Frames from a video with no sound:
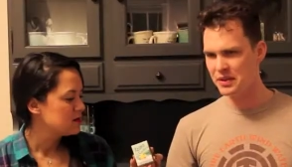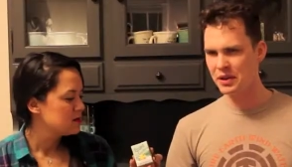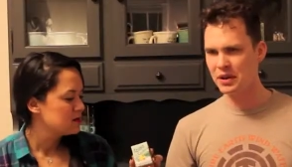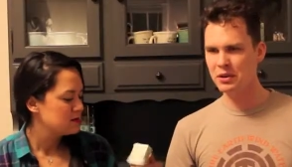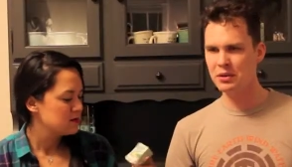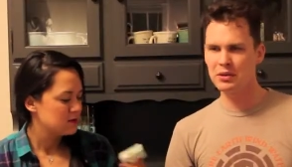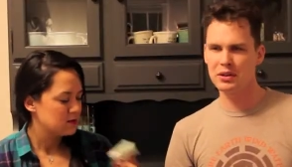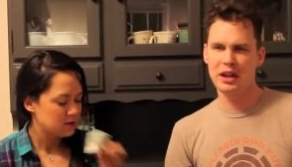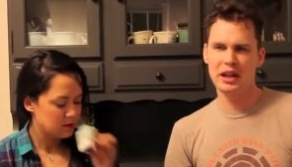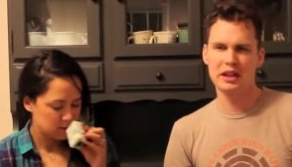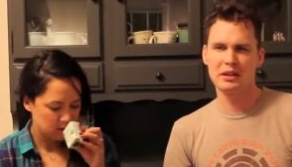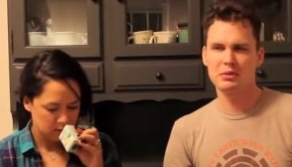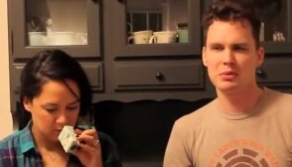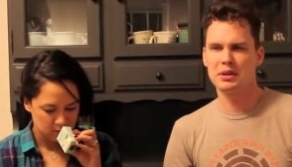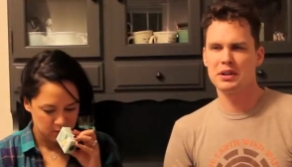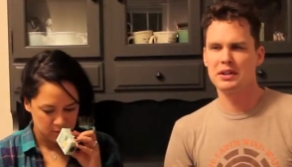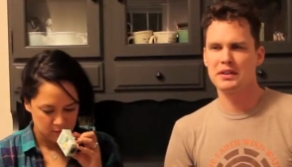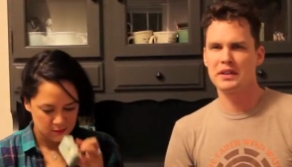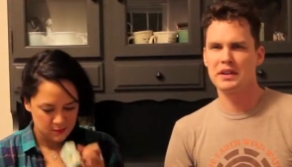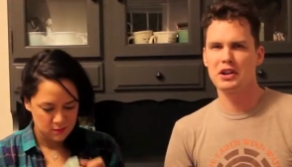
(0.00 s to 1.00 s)
Speaker 1: they're like,
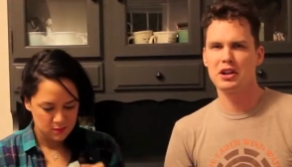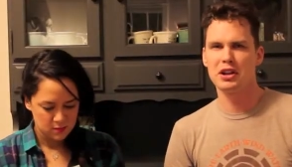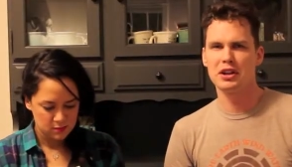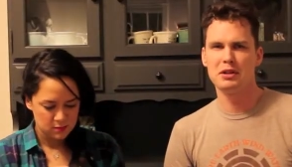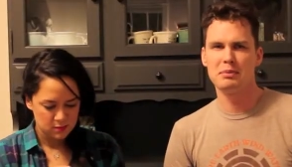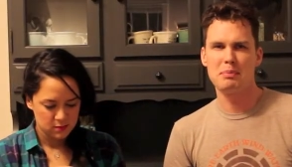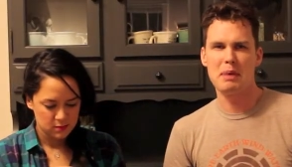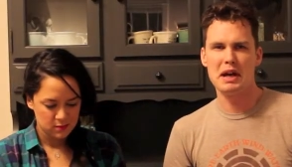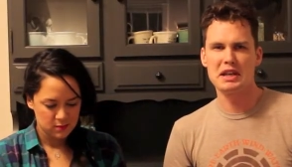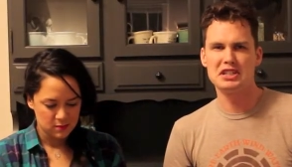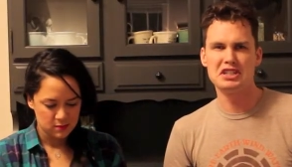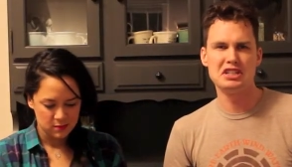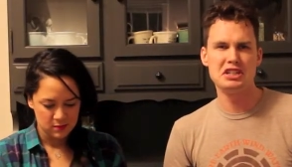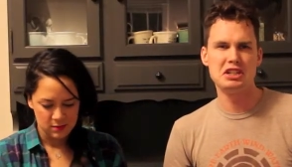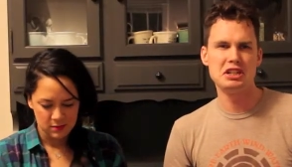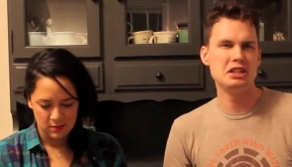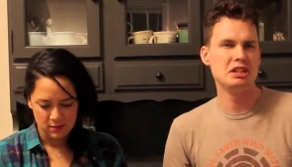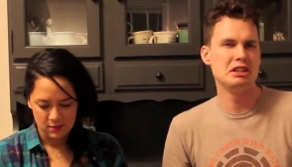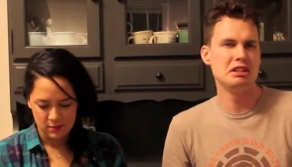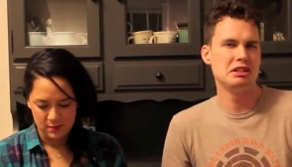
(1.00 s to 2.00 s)
what are they called?
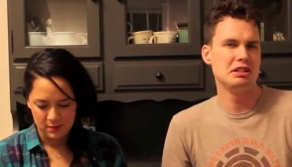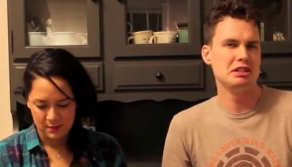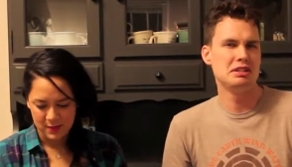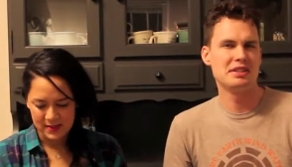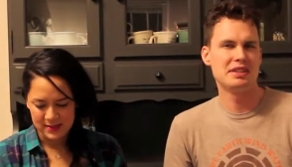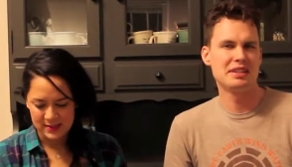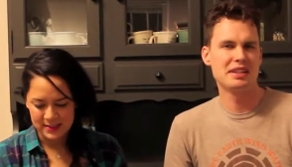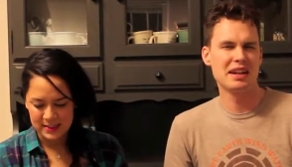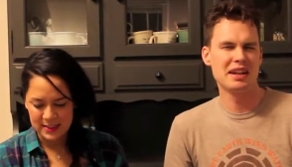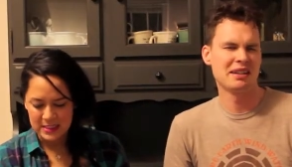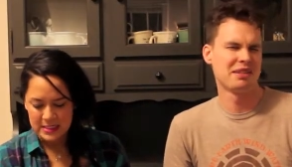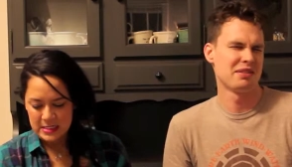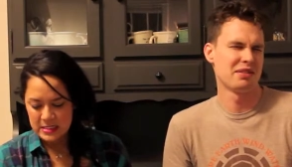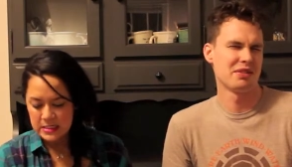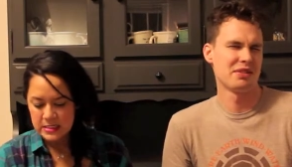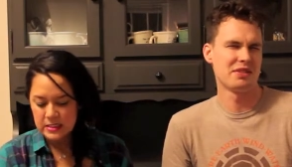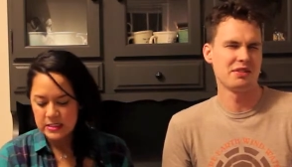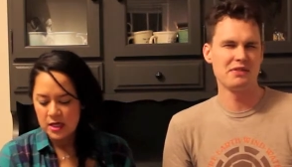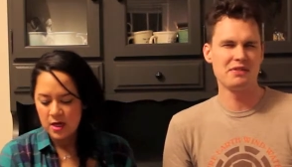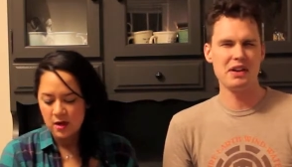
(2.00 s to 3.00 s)
Pastilles. Pastilles. I don't
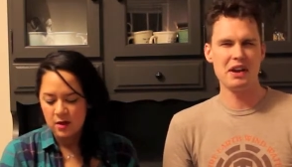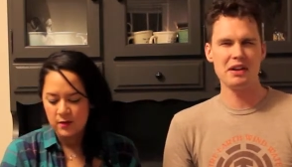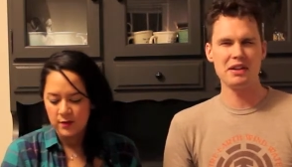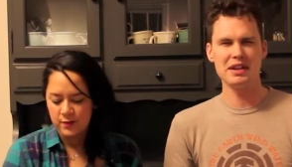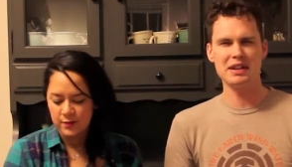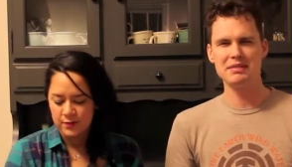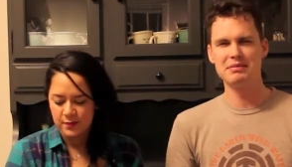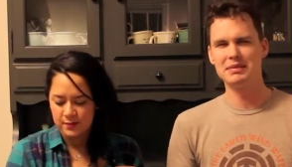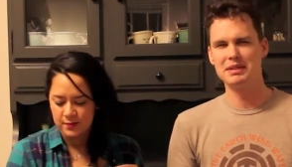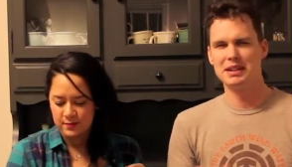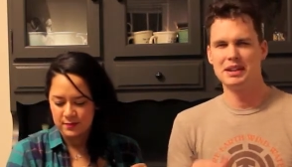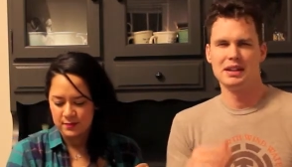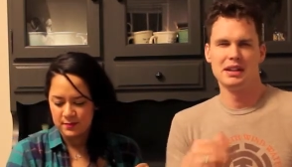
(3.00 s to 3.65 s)
know. They're very